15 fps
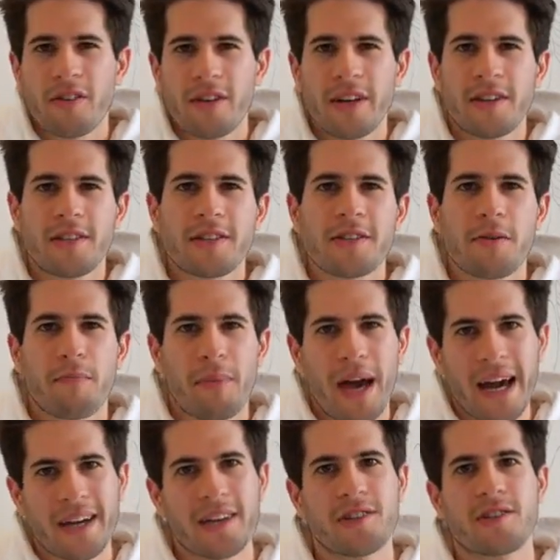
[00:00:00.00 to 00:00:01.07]
it doesn't
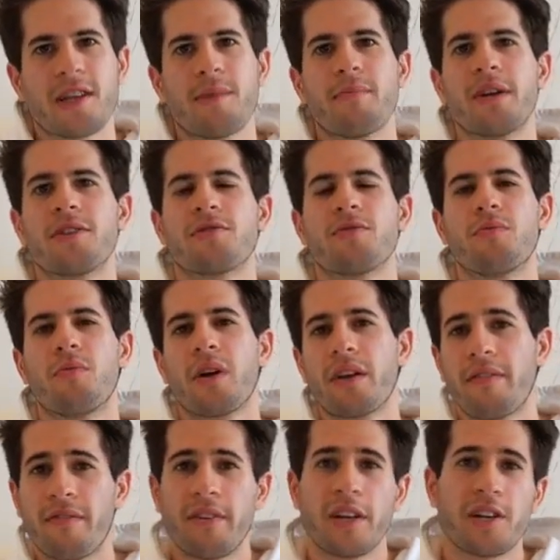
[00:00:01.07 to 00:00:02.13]
package them into one
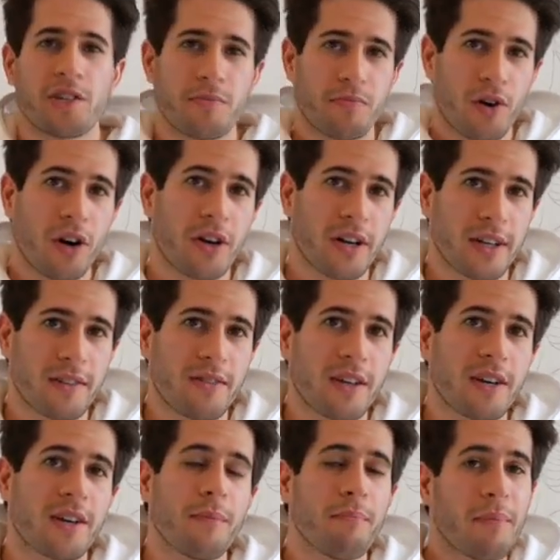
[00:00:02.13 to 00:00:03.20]
finished product
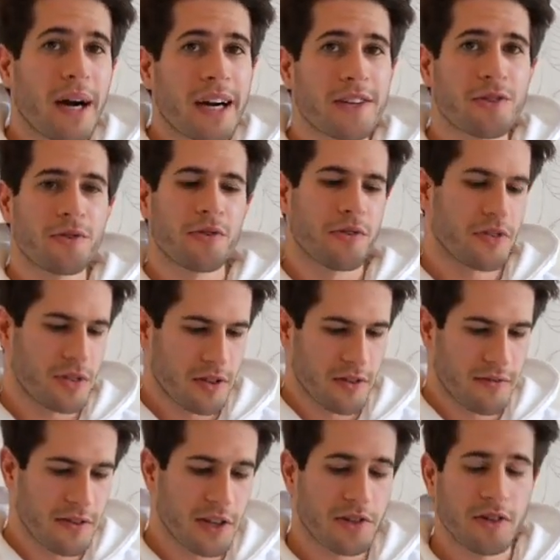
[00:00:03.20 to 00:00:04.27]
that combines all those good
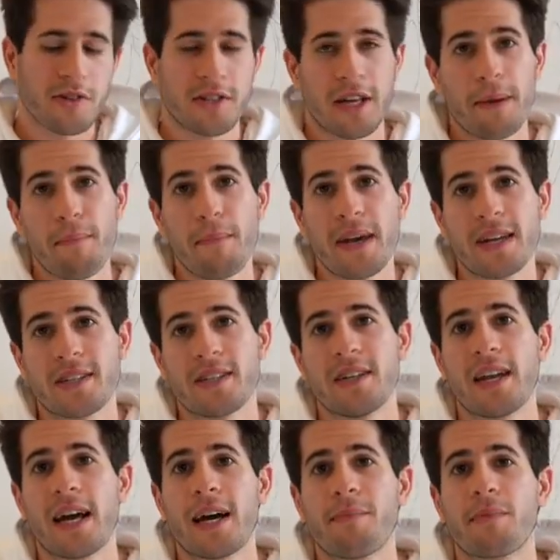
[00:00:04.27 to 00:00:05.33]
features and makes an
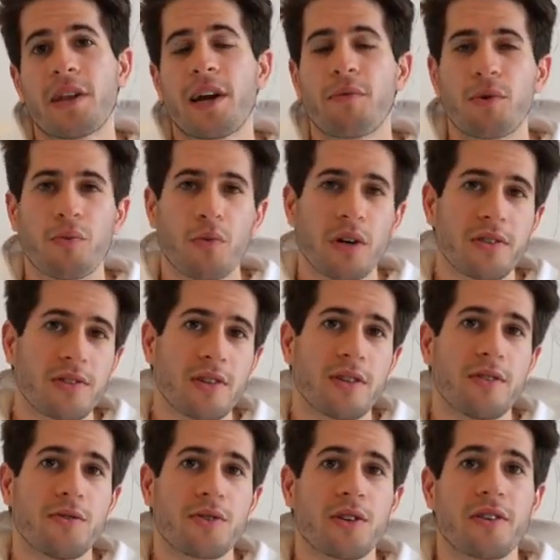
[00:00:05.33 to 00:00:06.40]
app that I would want to
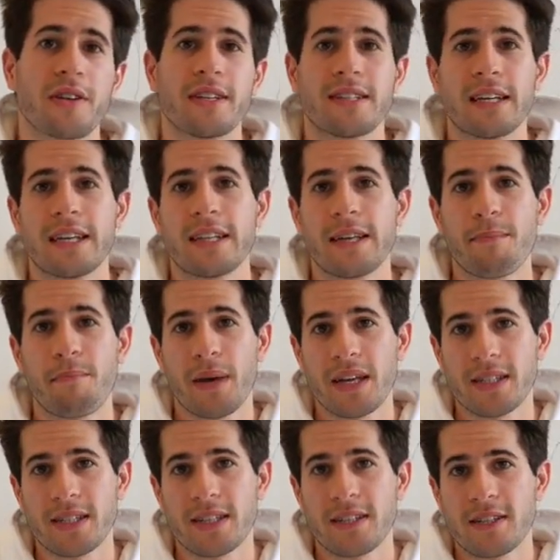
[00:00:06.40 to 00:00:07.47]
use on a daily
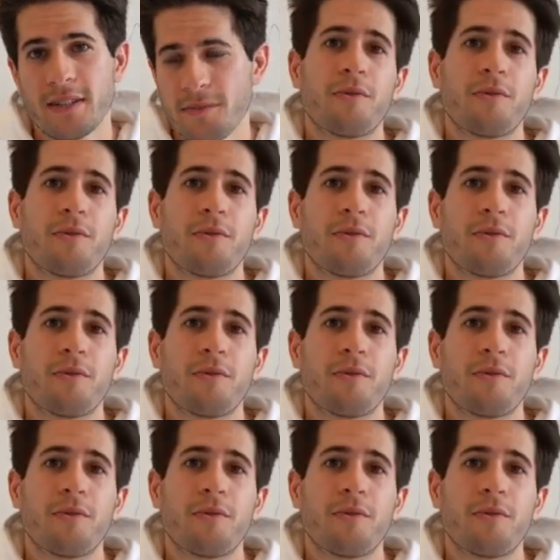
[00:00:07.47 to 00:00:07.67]
basis.